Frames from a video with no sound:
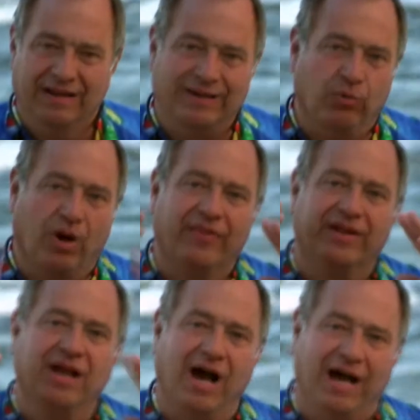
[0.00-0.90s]
Now, what are the
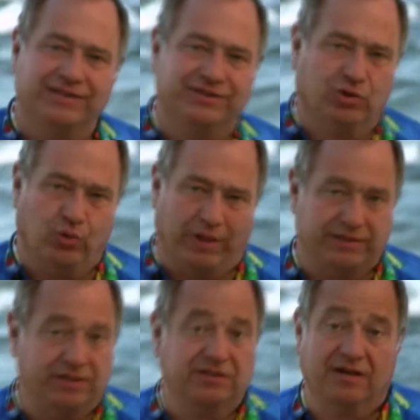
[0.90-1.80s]

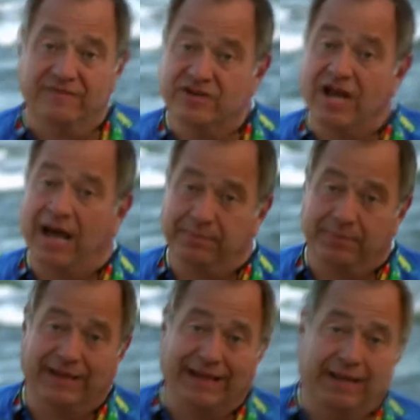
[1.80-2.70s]
consequences of not
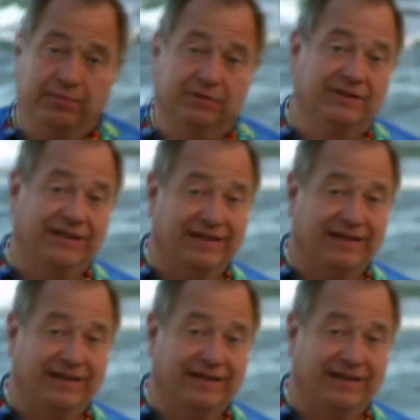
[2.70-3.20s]
being able to